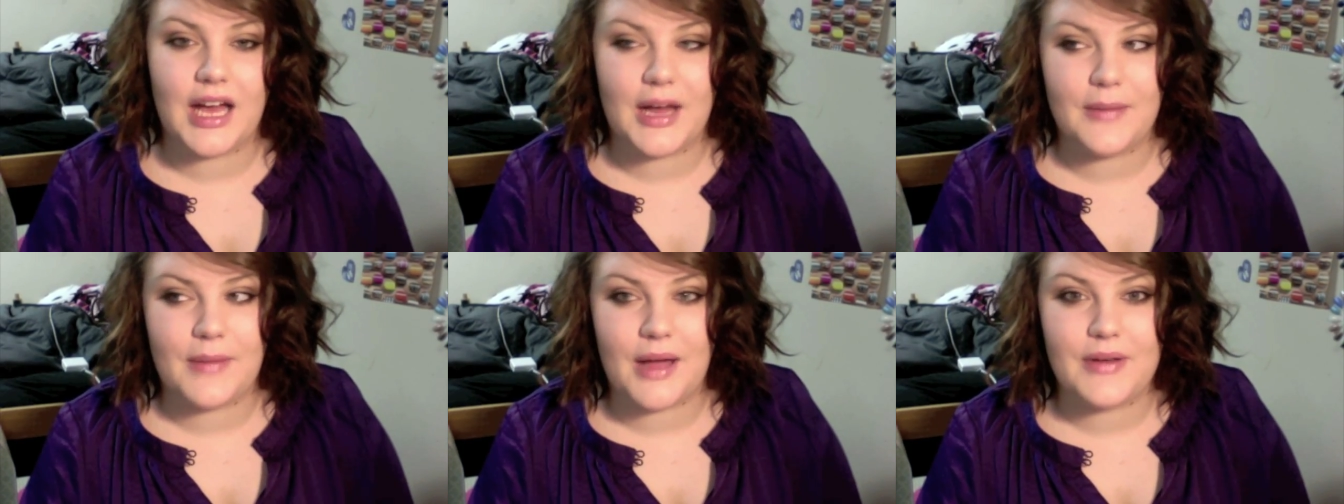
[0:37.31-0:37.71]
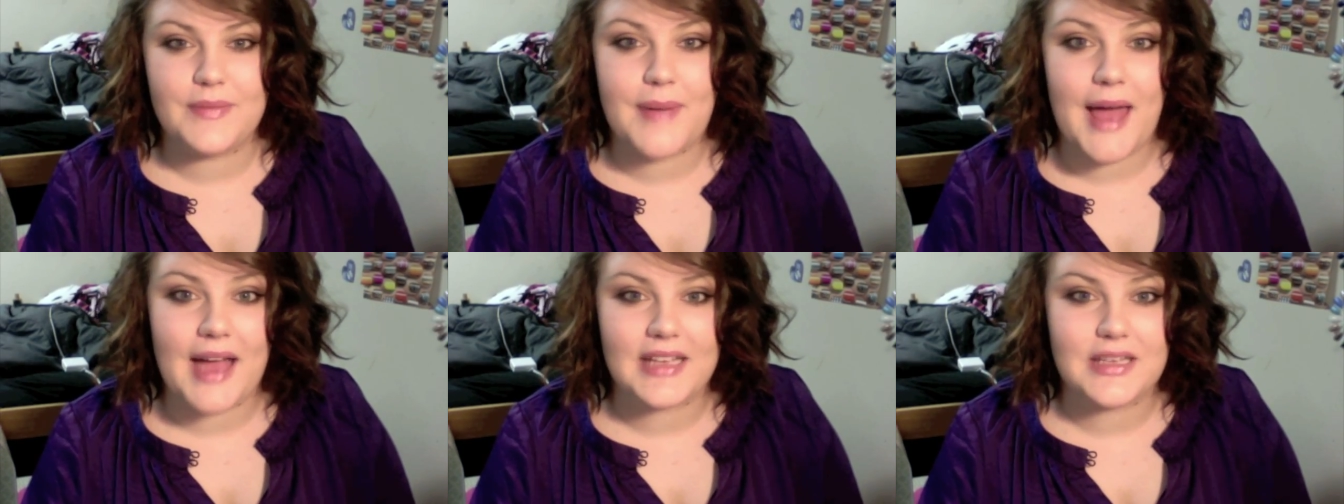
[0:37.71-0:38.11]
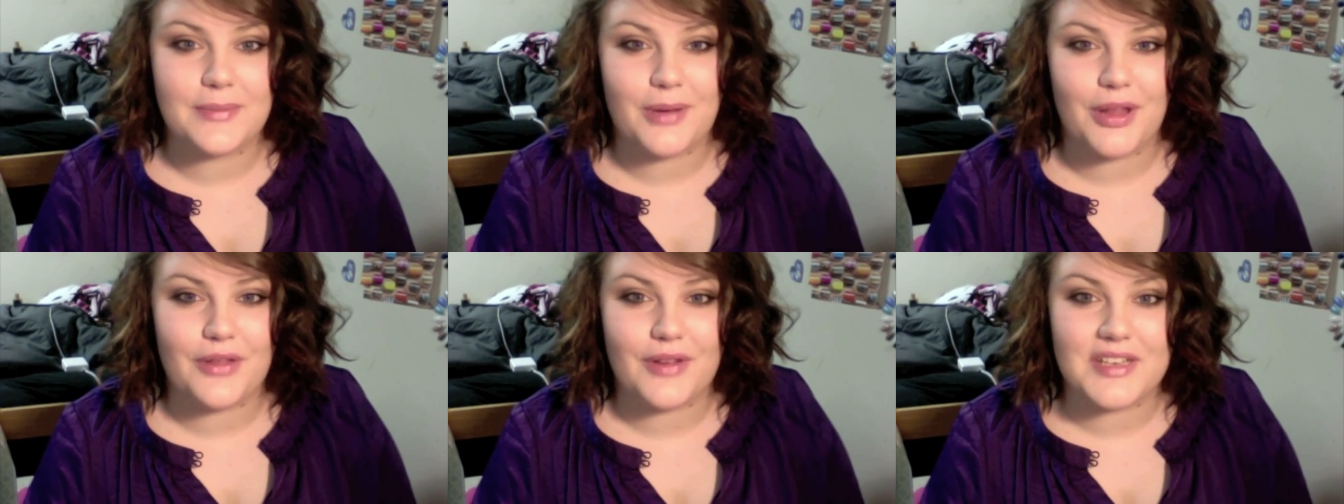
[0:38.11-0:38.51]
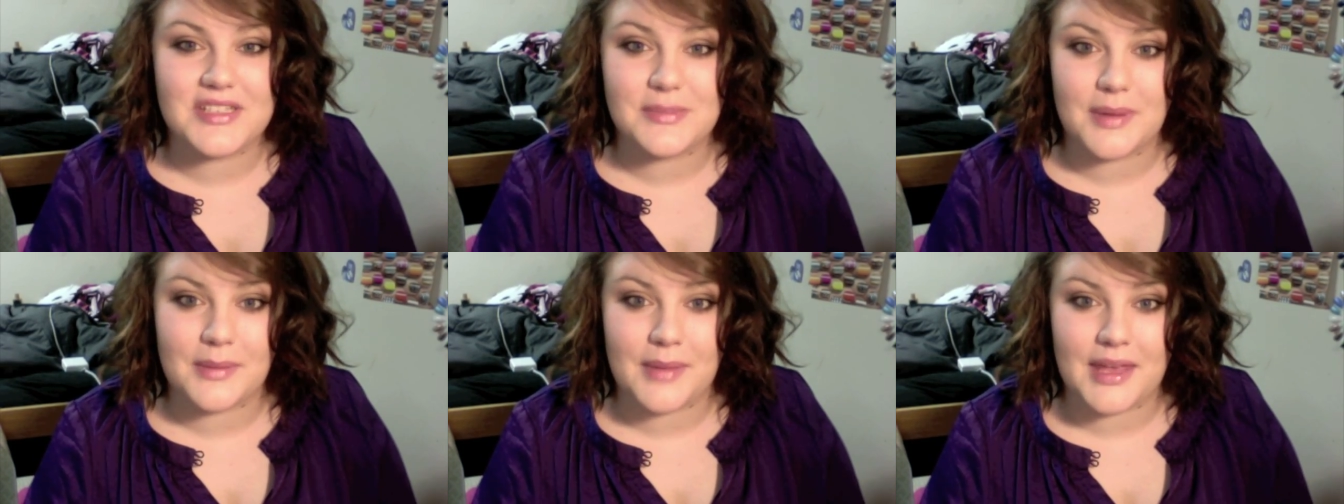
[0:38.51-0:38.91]
I packed up all the rest
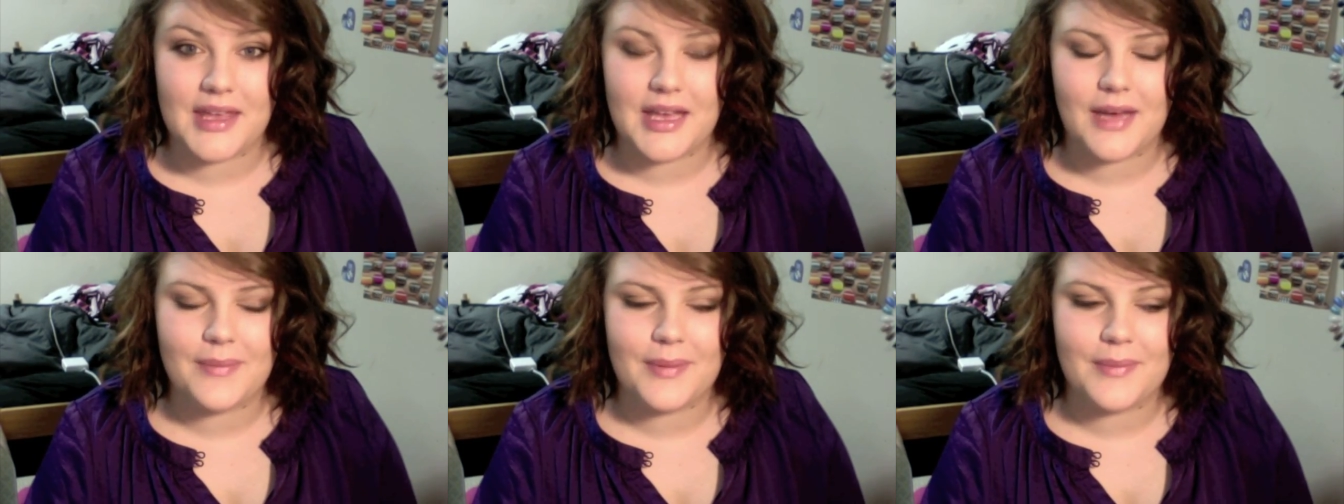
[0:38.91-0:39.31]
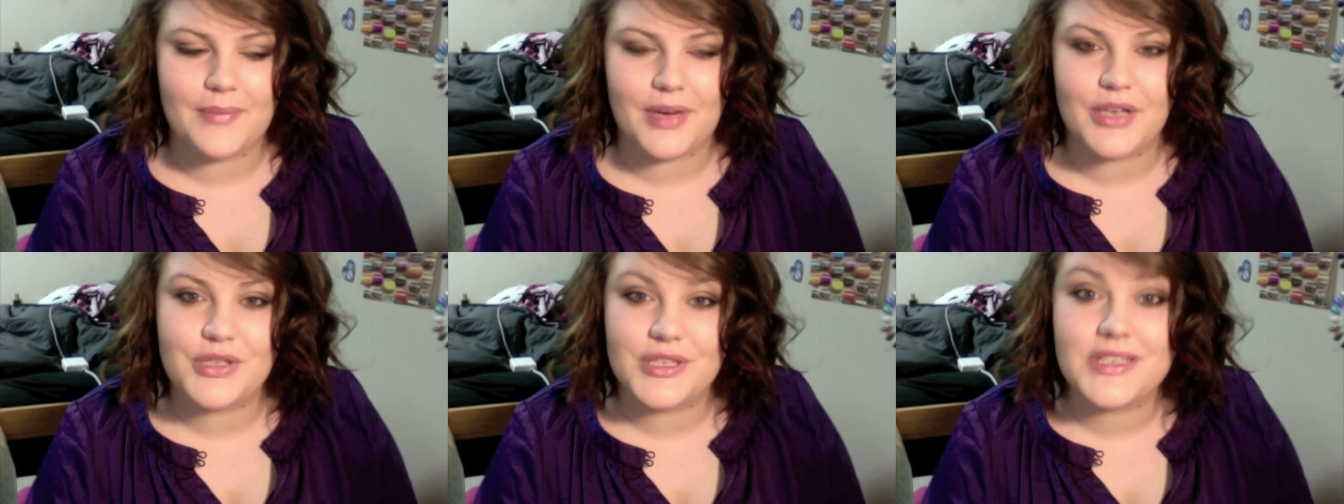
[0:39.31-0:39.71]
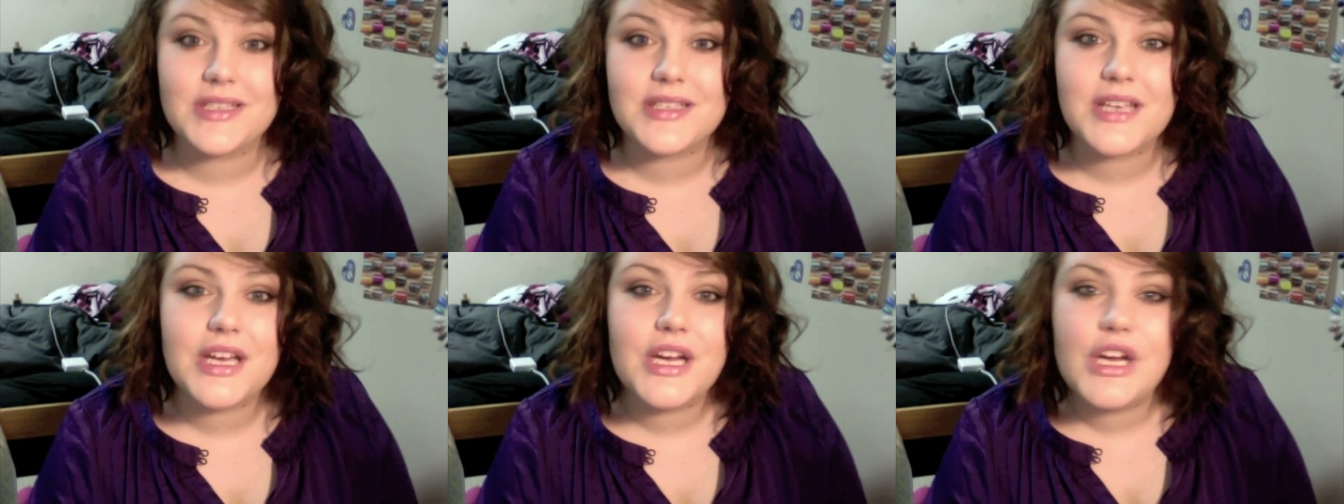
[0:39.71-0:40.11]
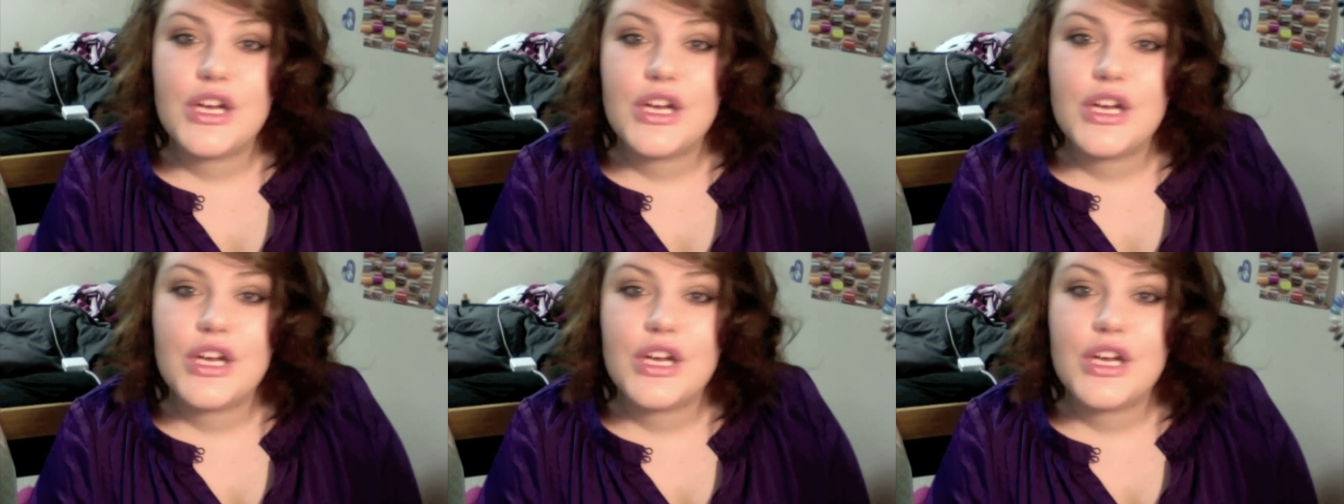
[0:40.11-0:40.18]
of my makeup and brushes.